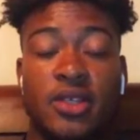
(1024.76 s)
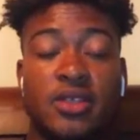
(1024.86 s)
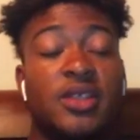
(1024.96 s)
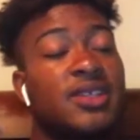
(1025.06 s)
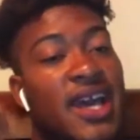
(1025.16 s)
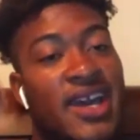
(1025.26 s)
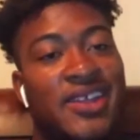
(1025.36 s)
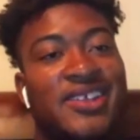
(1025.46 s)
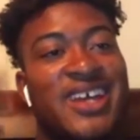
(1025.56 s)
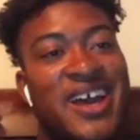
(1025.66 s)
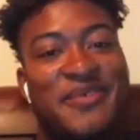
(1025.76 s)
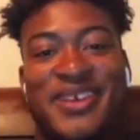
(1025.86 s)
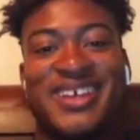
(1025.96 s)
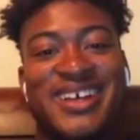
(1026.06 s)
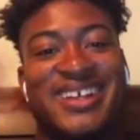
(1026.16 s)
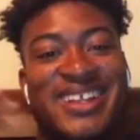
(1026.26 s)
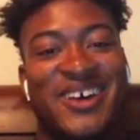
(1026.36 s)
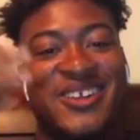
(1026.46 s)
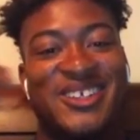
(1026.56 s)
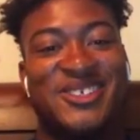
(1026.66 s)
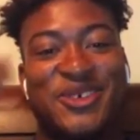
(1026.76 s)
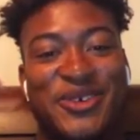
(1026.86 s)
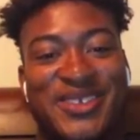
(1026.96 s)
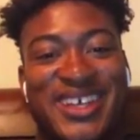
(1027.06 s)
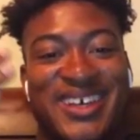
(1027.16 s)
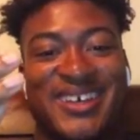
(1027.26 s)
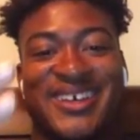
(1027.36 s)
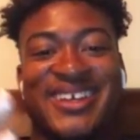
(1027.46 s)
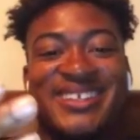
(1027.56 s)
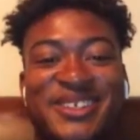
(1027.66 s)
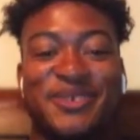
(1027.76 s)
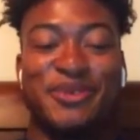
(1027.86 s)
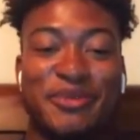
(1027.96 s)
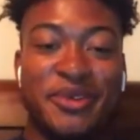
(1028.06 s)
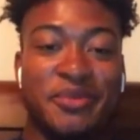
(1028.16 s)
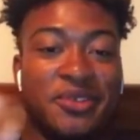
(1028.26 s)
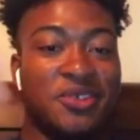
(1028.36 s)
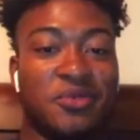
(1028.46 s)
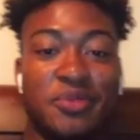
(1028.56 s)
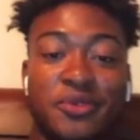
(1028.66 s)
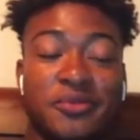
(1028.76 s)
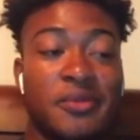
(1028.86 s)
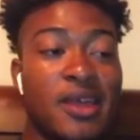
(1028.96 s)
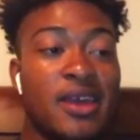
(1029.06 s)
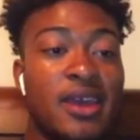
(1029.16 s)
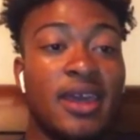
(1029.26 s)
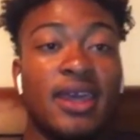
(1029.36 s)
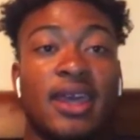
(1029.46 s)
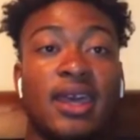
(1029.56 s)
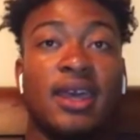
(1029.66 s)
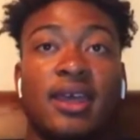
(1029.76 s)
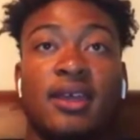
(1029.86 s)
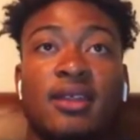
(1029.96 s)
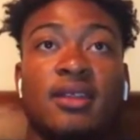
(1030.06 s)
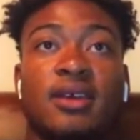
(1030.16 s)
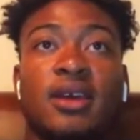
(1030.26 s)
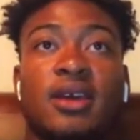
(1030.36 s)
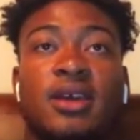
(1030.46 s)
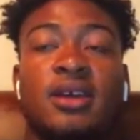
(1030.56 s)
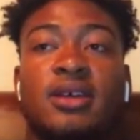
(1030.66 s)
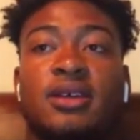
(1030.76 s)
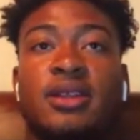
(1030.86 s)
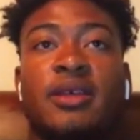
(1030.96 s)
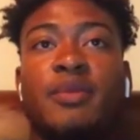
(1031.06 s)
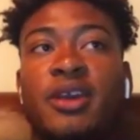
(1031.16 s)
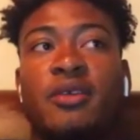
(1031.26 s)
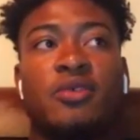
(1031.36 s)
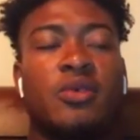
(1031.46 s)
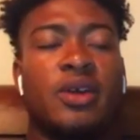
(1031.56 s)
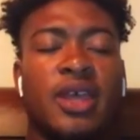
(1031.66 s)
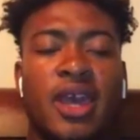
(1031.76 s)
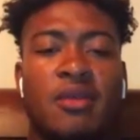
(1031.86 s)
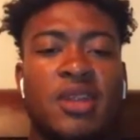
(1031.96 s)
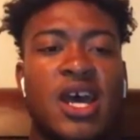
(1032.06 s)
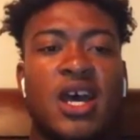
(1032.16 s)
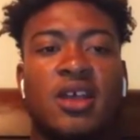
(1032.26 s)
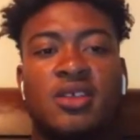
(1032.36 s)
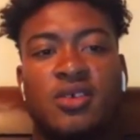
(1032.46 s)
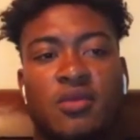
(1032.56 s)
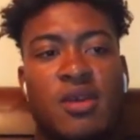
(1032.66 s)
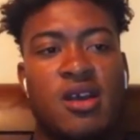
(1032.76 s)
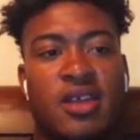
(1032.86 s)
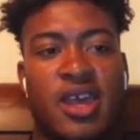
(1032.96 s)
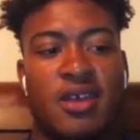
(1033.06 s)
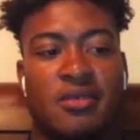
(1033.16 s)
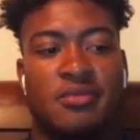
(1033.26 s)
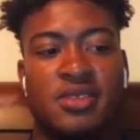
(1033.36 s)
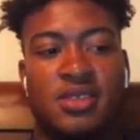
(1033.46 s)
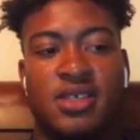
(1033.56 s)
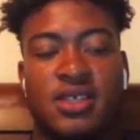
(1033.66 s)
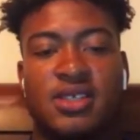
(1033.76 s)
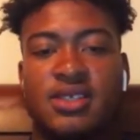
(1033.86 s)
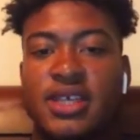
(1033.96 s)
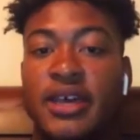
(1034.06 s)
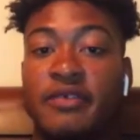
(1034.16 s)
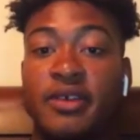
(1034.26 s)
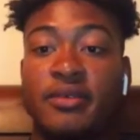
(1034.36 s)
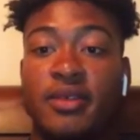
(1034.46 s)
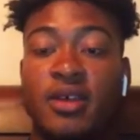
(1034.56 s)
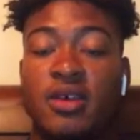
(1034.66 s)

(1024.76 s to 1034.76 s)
So all this story was easy to remember. So boom, and Lake Mary was what game 9. So around game 6 or 7,